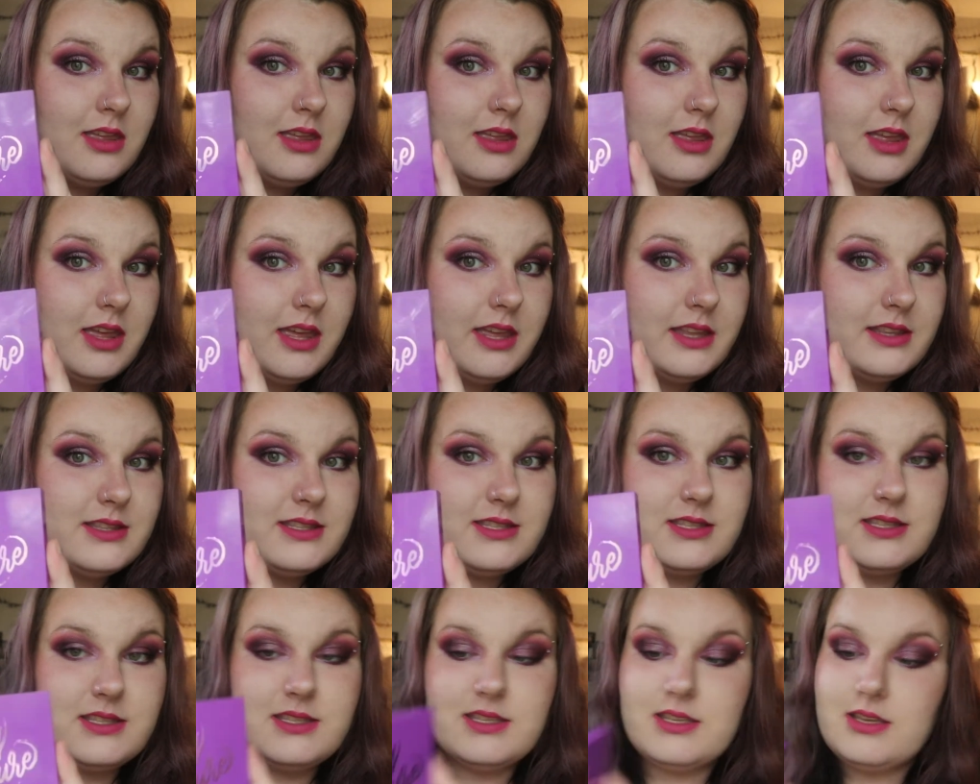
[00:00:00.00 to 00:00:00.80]

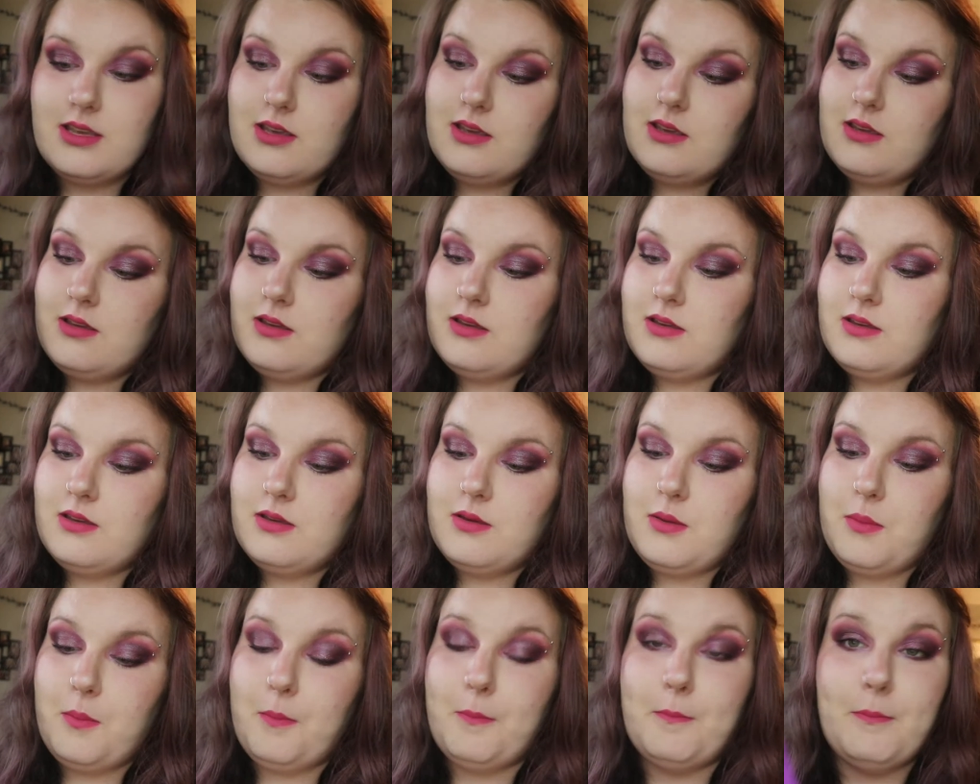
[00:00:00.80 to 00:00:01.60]
It's
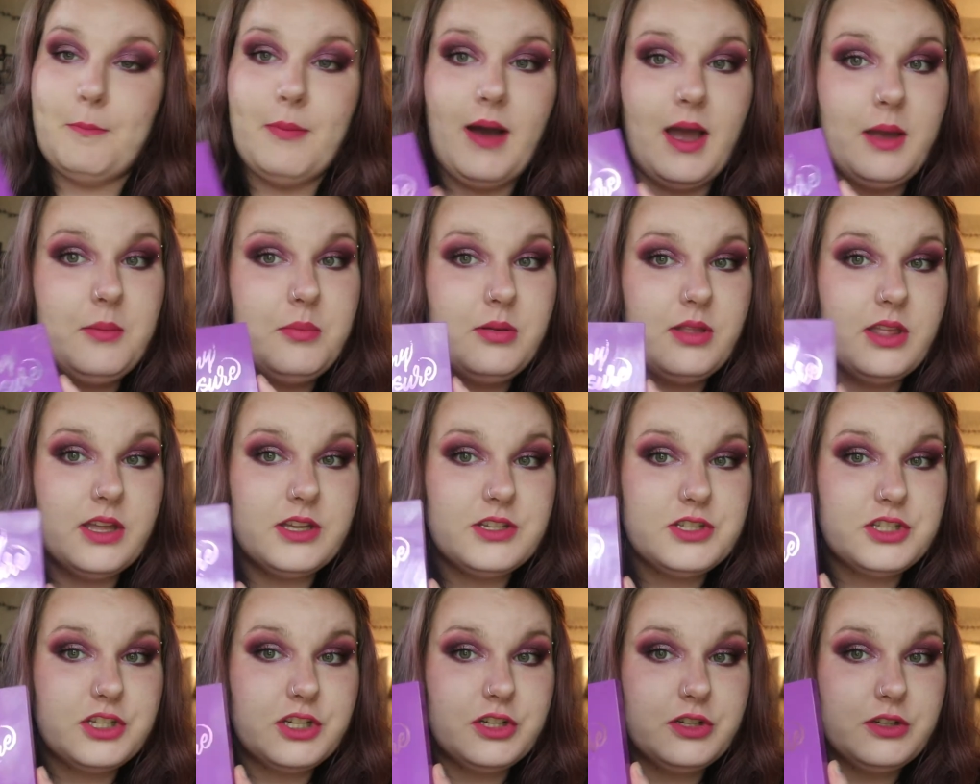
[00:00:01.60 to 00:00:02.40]
My
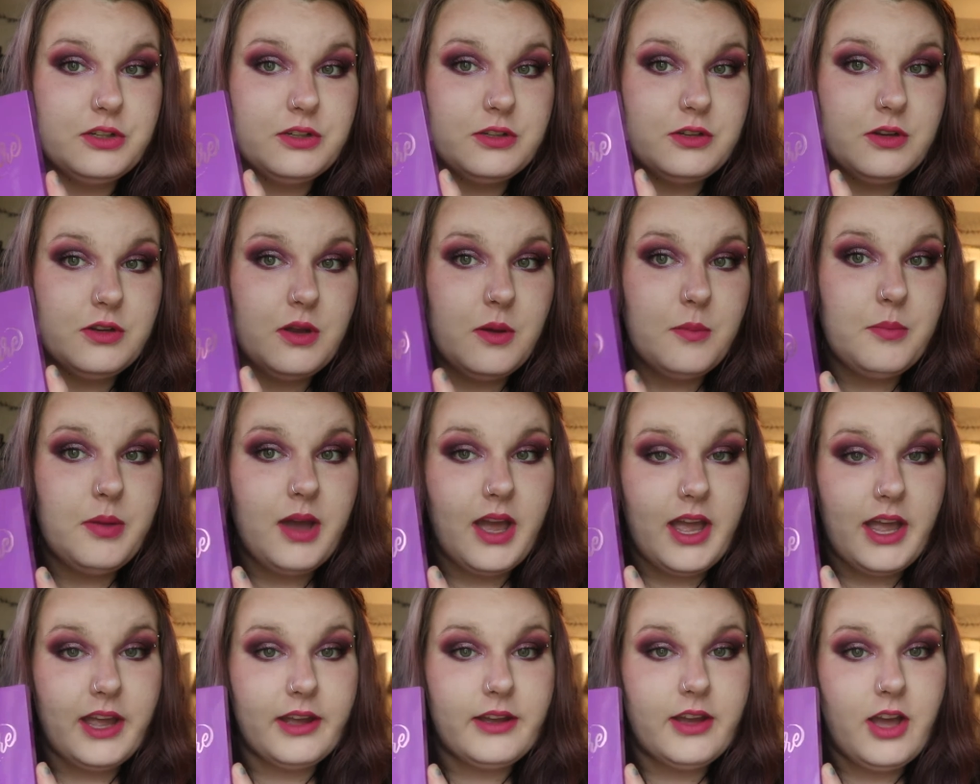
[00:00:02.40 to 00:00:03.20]
Pleasure
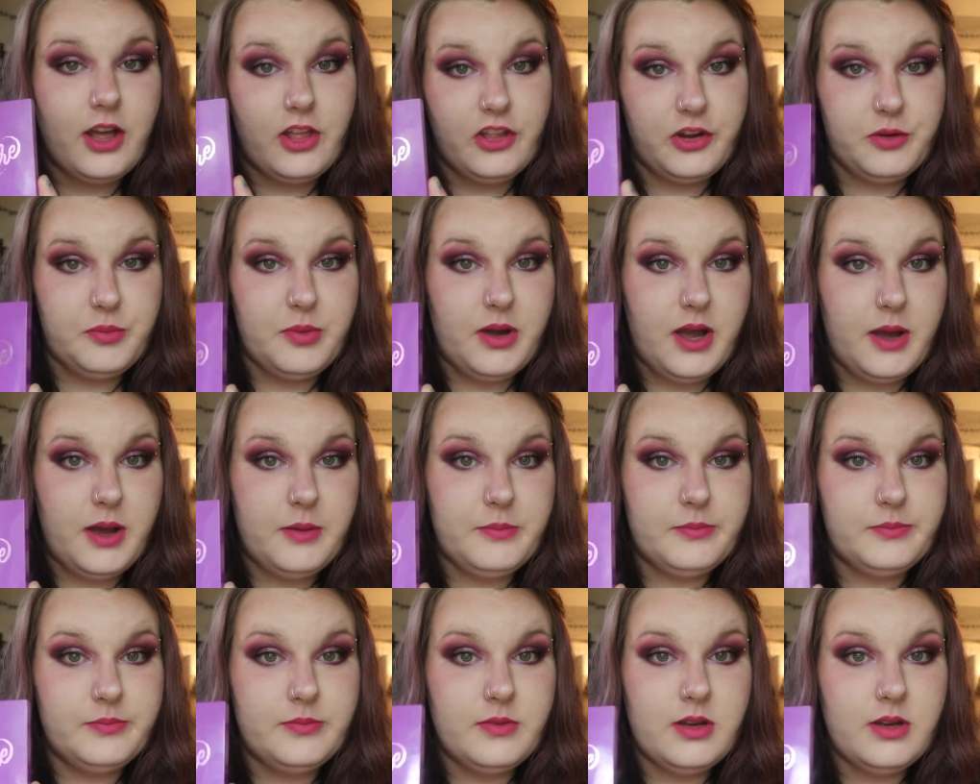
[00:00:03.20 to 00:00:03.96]
by Colourpop.